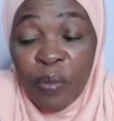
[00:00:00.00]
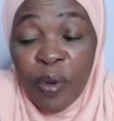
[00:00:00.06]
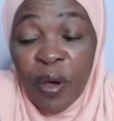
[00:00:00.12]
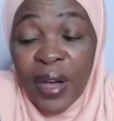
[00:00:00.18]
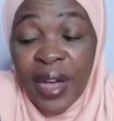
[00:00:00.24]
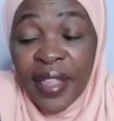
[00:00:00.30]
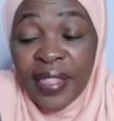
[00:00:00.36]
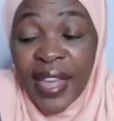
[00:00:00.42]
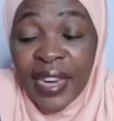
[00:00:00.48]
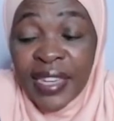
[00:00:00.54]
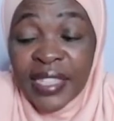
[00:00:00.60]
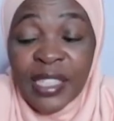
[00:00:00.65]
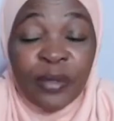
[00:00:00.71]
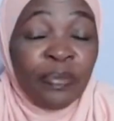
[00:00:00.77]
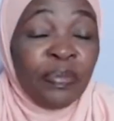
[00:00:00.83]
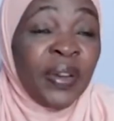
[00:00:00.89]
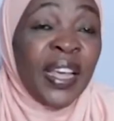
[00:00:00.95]
more than
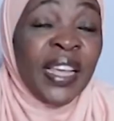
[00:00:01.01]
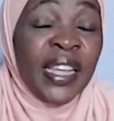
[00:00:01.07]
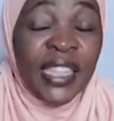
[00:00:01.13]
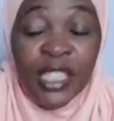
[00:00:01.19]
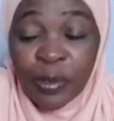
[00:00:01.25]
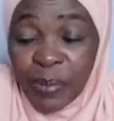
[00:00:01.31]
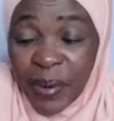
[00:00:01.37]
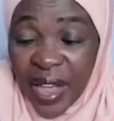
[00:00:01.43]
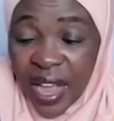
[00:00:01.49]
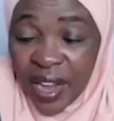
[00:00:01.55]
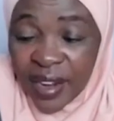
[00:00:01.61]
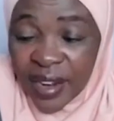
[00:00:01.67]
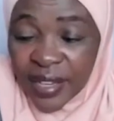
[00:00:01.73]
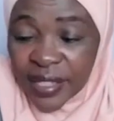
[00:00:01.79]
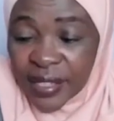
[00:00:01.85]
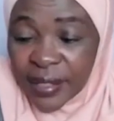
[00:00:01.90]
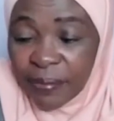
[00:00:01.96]
simply inspire
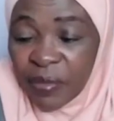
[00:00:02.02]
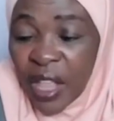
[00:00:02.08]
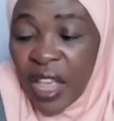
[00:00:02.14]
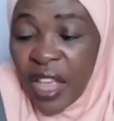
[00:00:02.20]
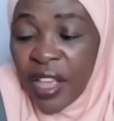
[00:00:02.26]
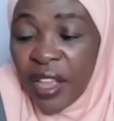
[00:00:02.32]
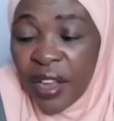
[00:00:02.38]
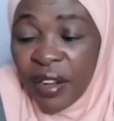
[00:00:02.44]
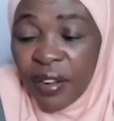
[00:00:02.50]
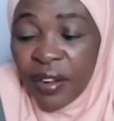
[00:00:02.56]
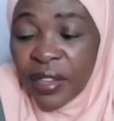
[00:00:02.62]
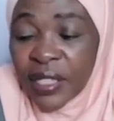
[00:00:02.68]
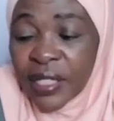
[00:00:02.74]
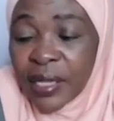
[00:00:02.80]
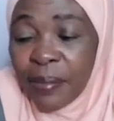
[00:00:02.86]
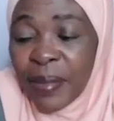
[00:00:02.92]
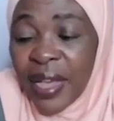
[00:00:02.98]
us.
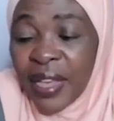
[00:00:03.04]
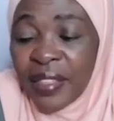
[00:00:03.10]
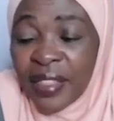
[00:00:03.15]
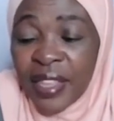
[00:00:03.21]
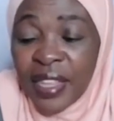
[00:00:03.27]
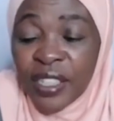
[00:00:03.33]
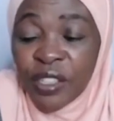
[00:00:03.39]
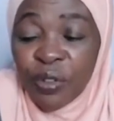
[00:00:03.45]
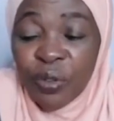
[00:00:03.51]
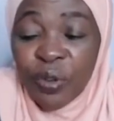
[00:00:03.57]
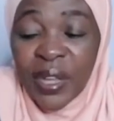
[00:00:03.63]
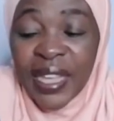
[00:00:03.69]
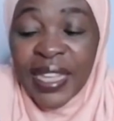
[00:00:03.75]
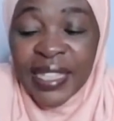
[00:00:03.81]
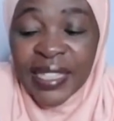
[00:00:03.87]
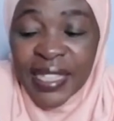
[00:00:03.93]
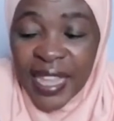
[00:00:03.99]
Heroes make things look
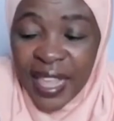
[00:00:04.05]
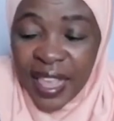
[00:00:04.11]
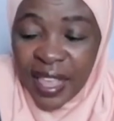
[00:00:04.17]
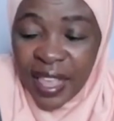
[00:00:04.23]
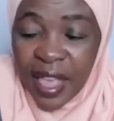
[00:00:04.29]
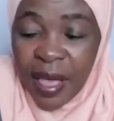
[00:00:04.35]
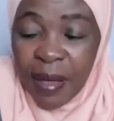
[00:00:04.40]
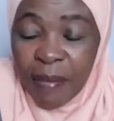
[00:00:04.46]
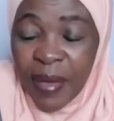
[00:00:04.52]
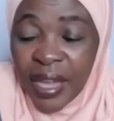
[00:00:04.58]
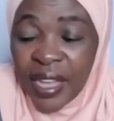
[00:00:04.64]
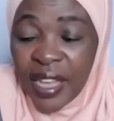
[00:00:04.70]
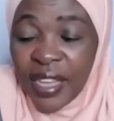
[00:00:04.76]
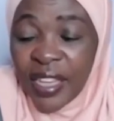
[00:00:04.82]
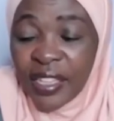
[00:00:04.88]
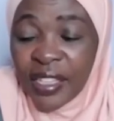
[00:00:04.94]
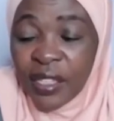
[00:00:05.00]
easy.
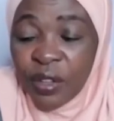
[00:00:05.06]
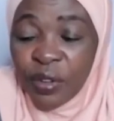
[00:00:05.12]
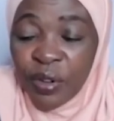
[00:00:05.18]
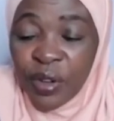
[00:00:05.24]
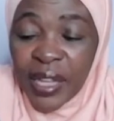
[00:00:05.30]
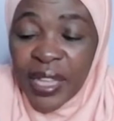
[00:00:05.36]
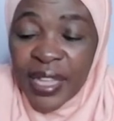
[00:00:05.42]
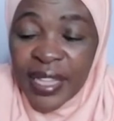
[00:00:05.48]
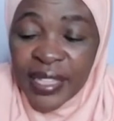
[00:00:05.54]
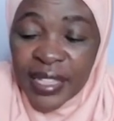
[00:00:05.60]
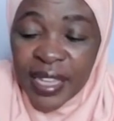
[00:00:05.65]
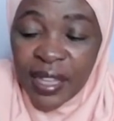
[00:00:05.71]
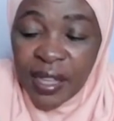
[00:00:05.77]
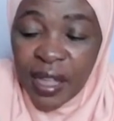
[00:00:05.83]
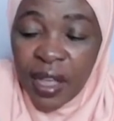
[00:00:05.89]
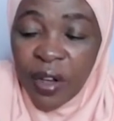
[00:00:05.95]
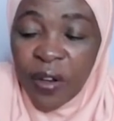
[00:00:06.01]
Making it look easy
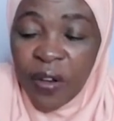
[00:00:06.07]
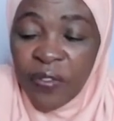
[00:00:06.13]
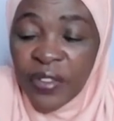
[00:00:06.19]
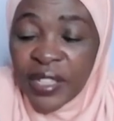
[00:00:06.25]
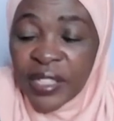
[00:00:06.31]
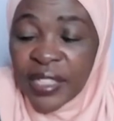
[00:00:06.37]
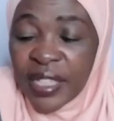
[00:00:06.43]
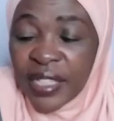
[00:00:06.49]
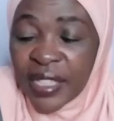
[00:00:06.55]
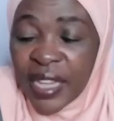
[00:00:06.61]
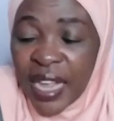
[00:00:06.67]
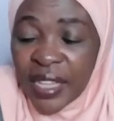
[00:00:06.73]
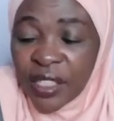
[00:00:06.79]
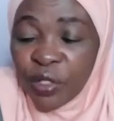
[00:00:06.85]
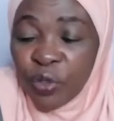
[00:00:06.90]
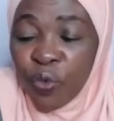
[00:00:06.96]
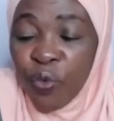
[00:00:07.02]
convinces
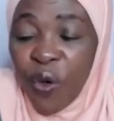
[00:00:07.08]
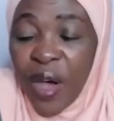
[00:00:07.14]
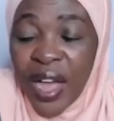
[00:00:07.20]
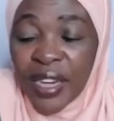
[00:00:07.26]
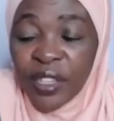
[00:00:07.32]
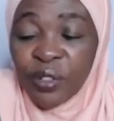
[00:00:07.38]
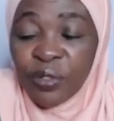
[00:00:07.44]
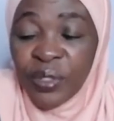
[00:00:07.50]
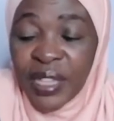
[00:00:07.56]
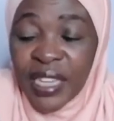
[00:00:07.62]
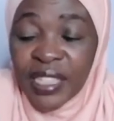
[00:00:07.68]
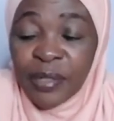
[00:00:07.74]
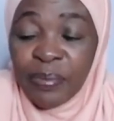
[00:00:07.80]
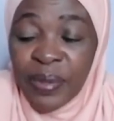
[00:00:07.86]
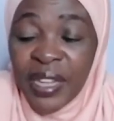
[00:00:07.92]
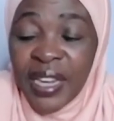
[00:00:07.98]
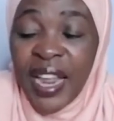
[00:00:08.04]
us to want to
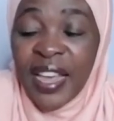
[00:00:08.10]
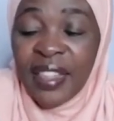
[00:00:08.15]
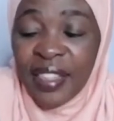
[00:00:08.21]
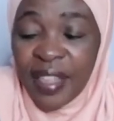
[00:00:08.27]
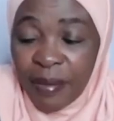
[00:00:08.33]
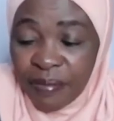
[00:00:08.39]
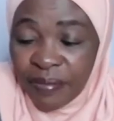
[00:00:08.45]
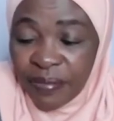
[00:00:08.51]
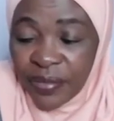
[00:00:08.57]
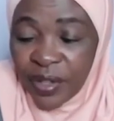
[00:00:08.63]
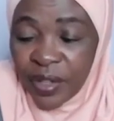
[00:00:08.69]
just be like them.